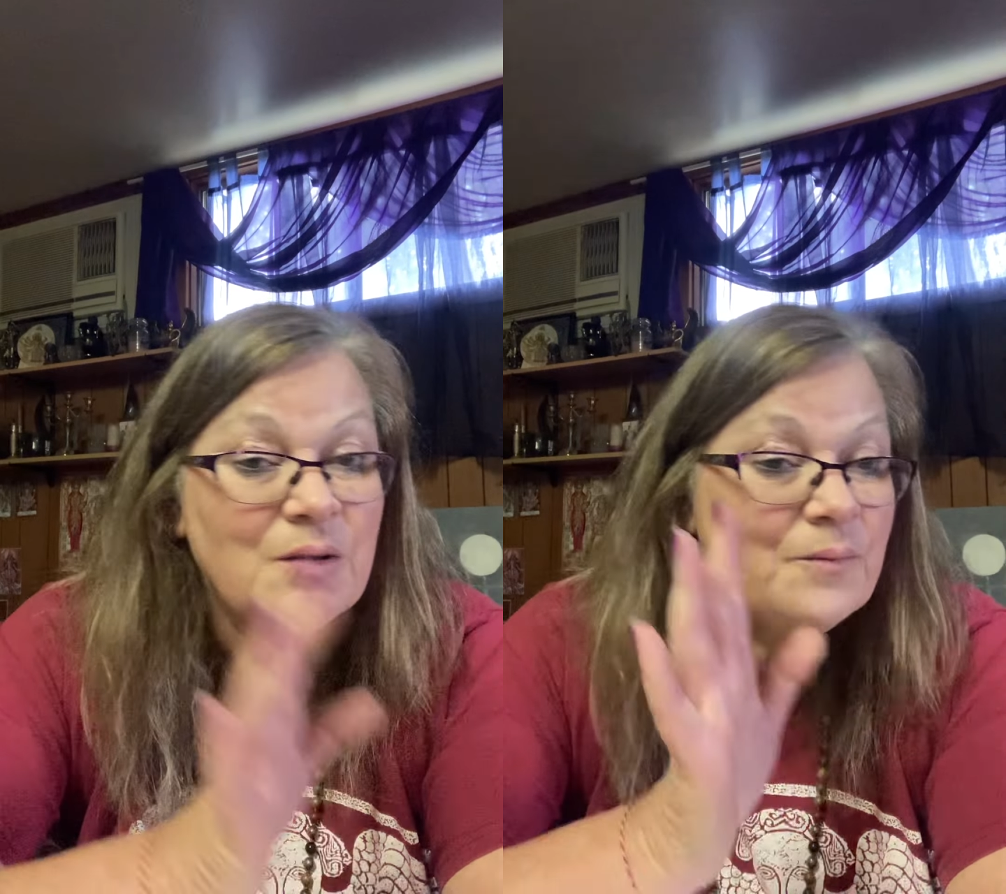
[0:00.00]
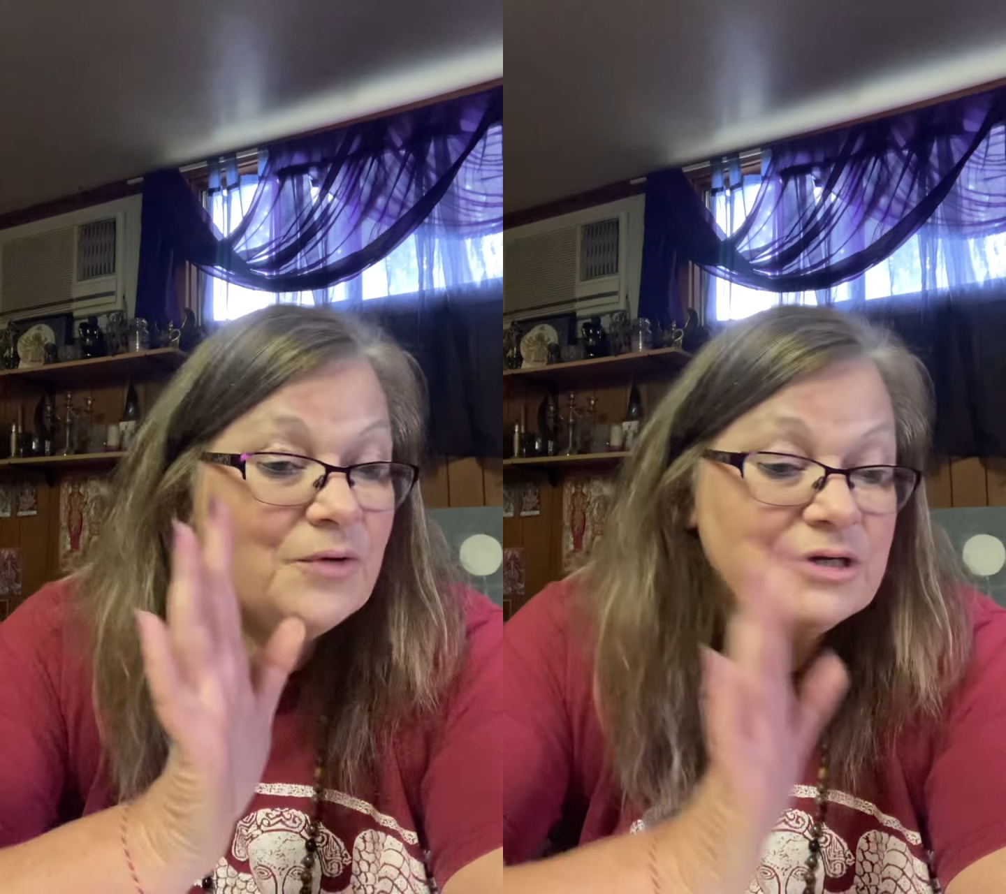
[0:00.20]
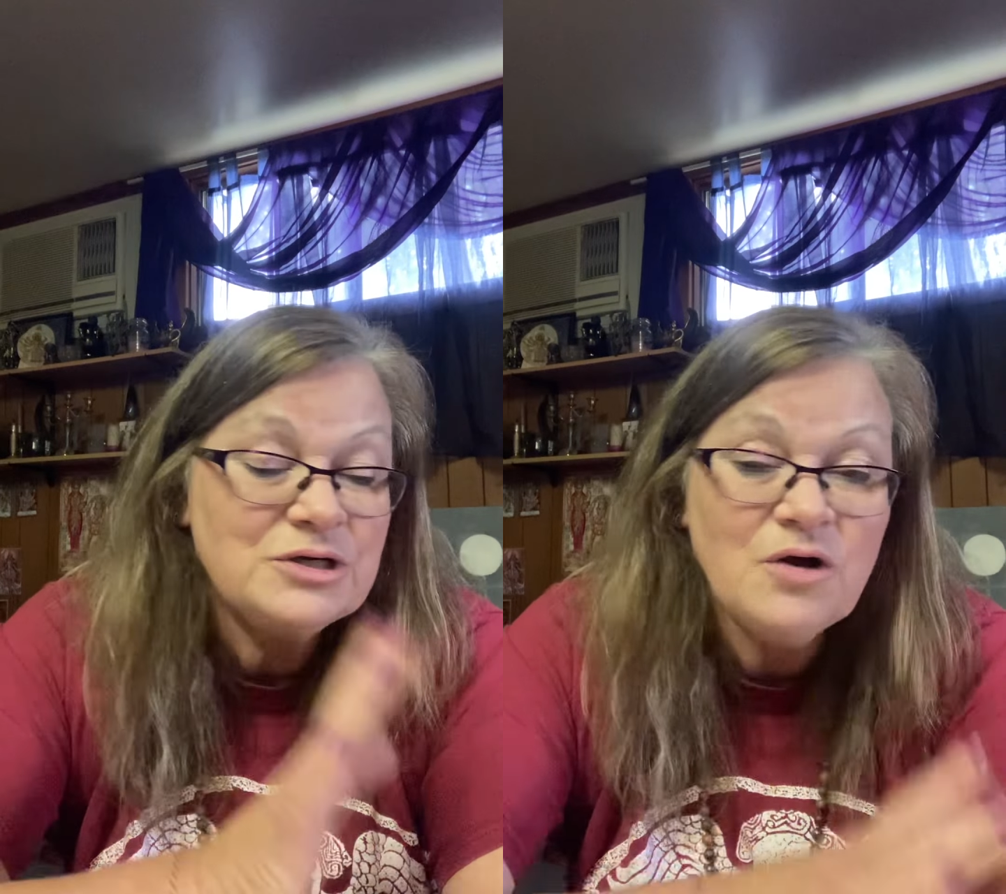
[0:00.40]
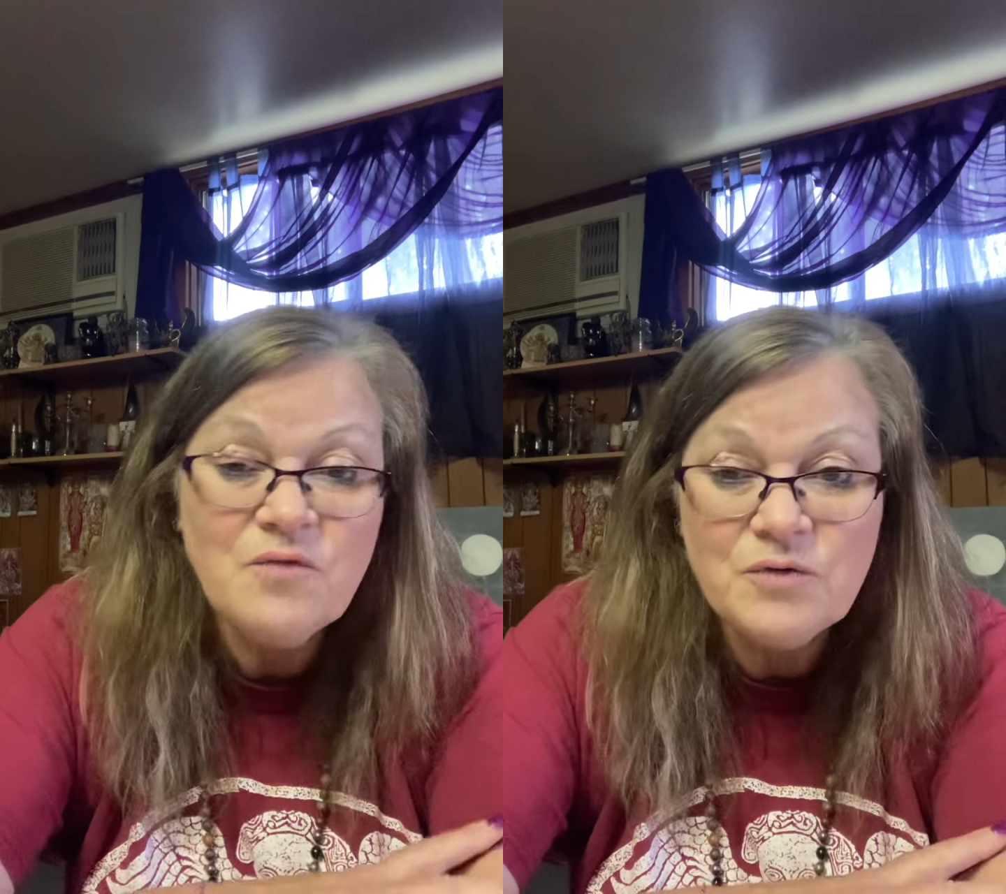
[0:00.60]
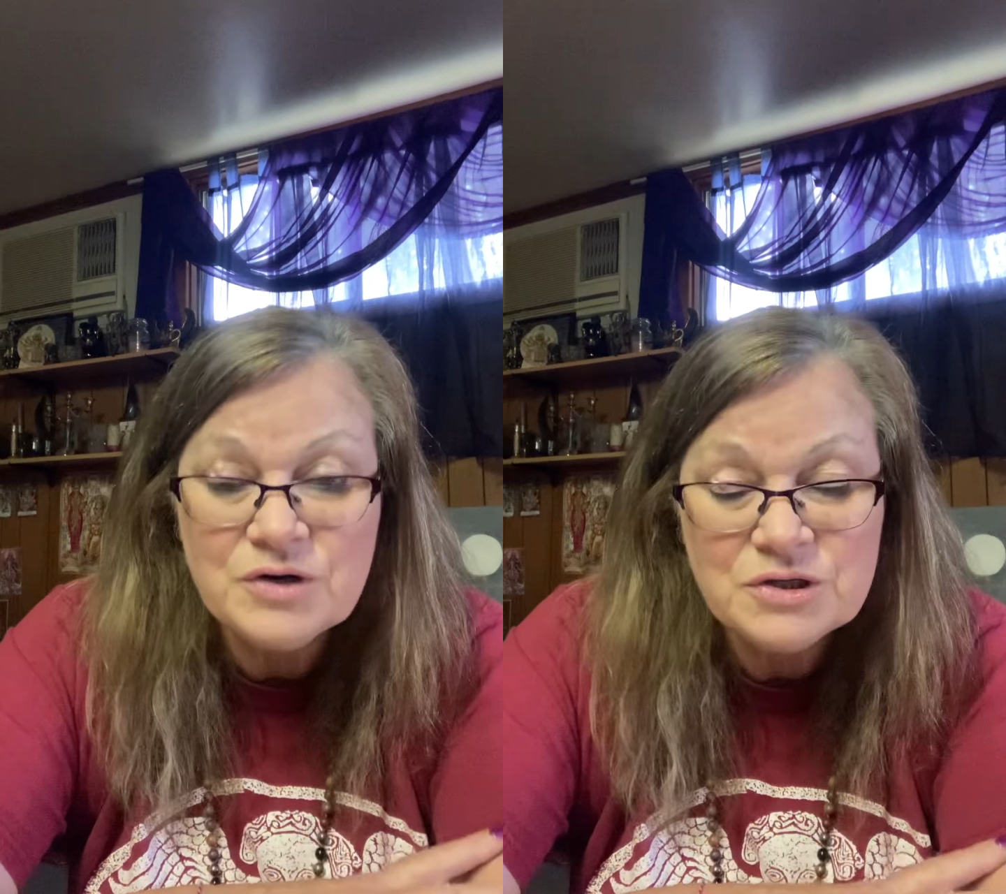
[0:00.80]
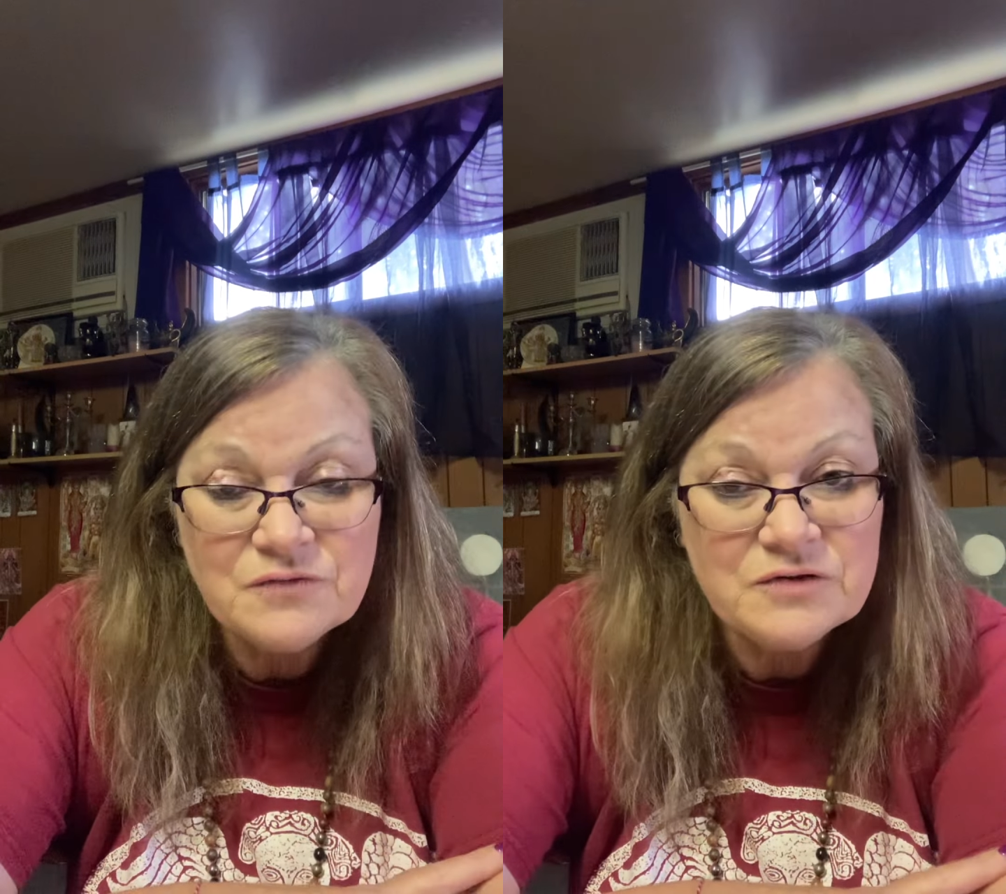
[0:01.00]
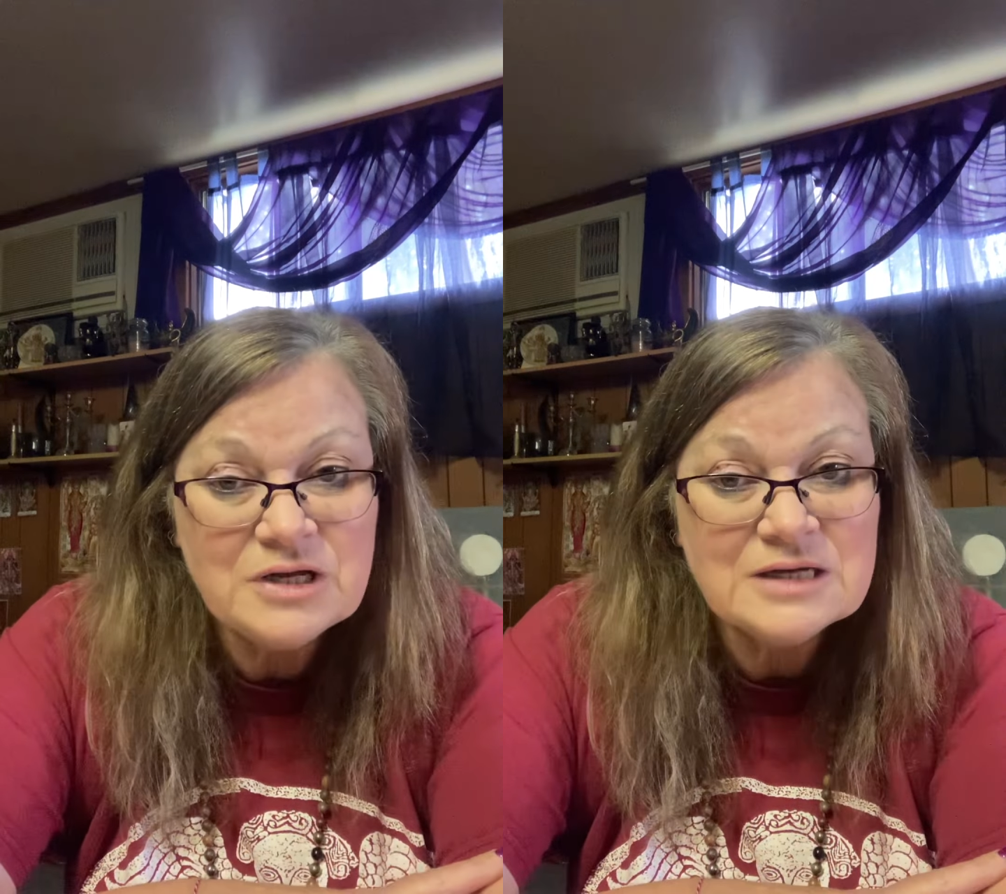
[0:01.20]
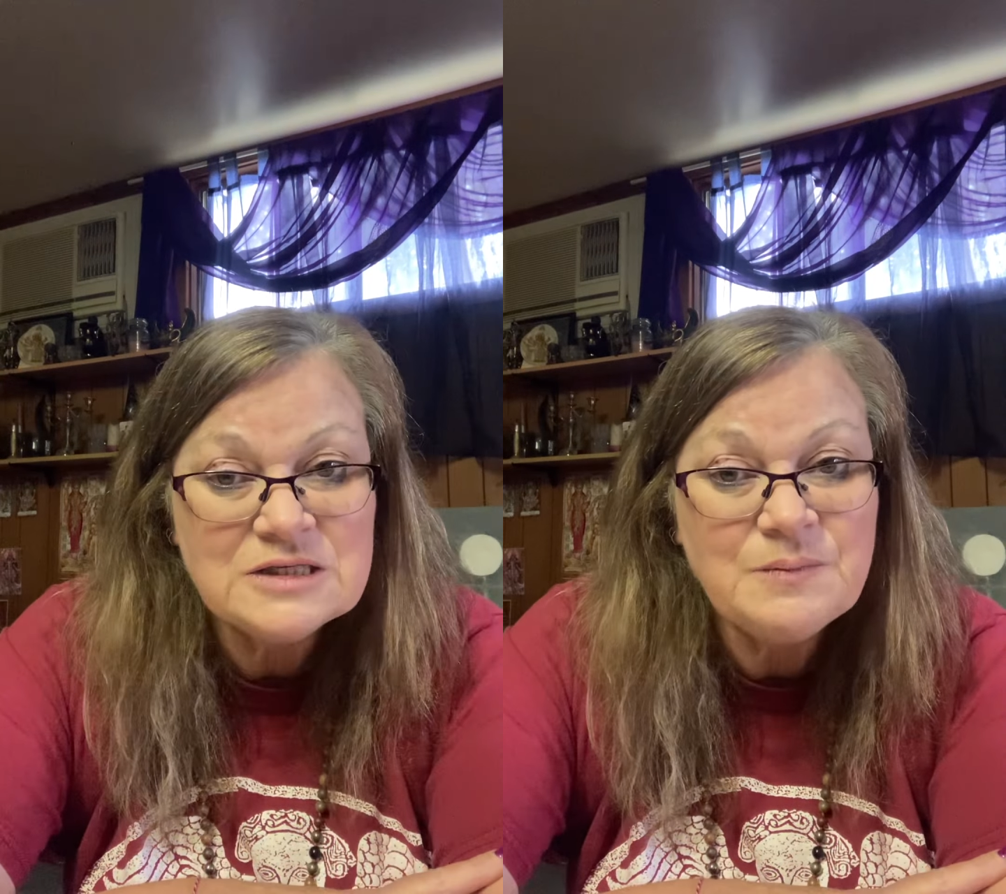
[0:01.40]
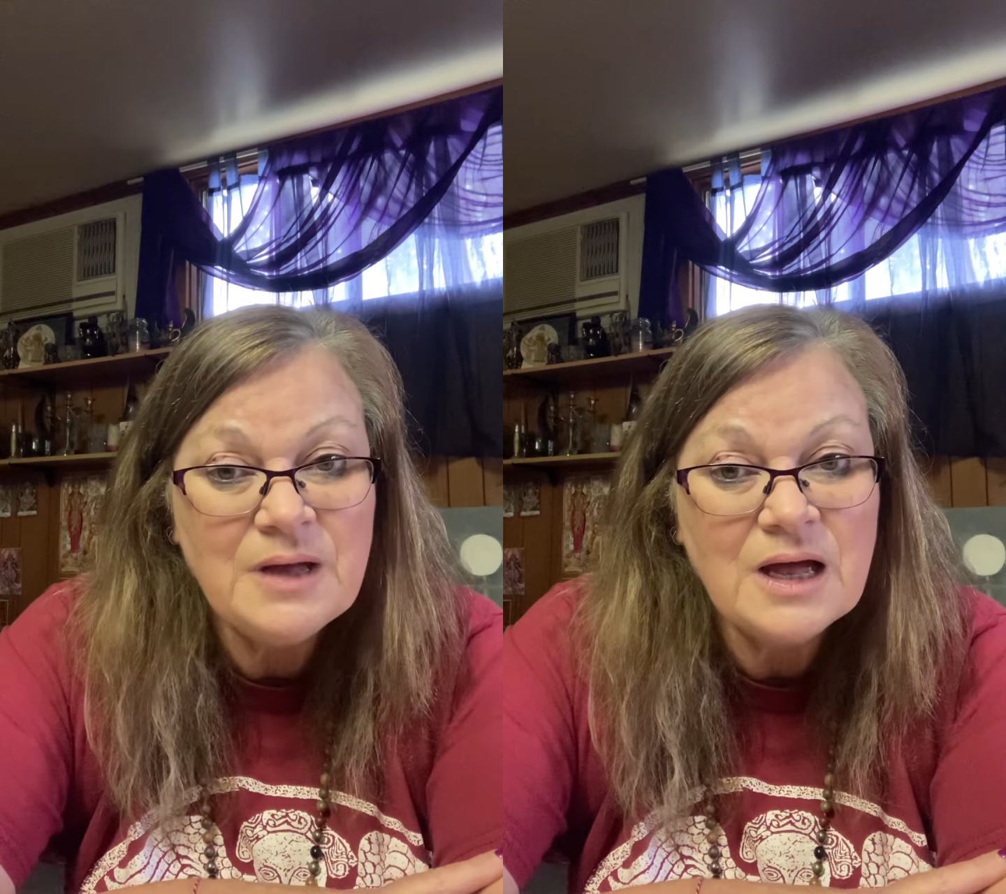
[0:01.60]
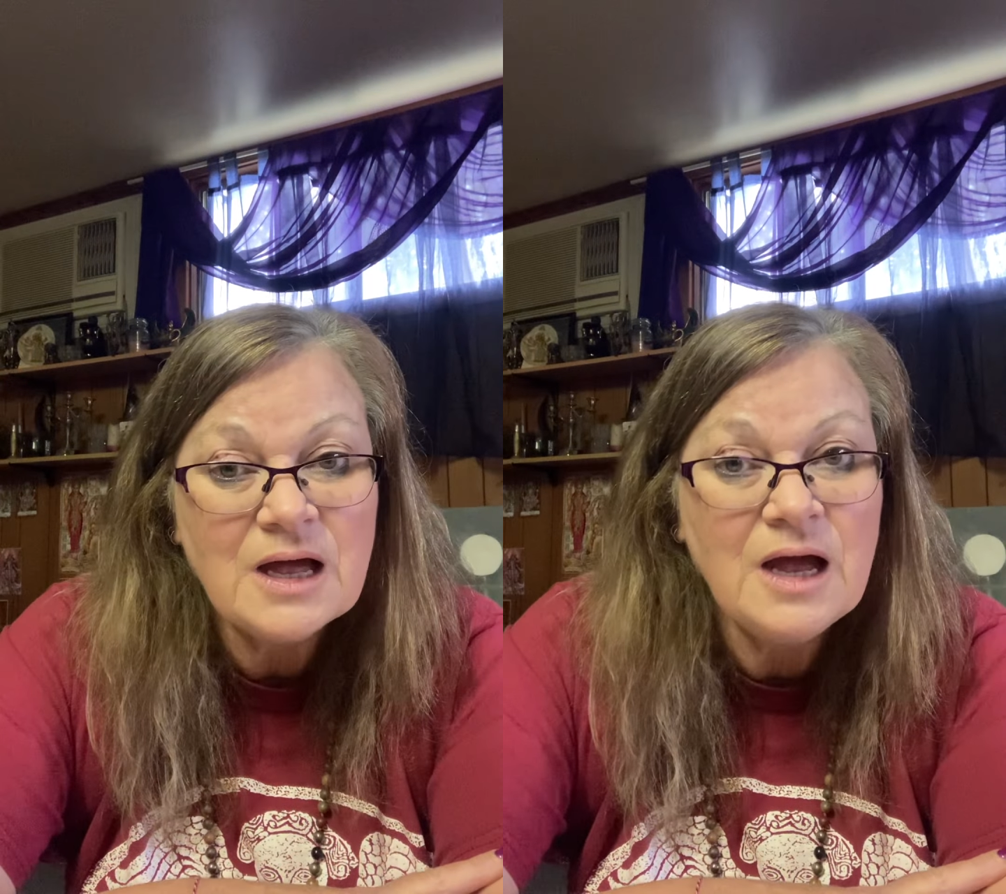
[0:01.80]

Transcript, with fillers: Brush it off, water it off a duck's back,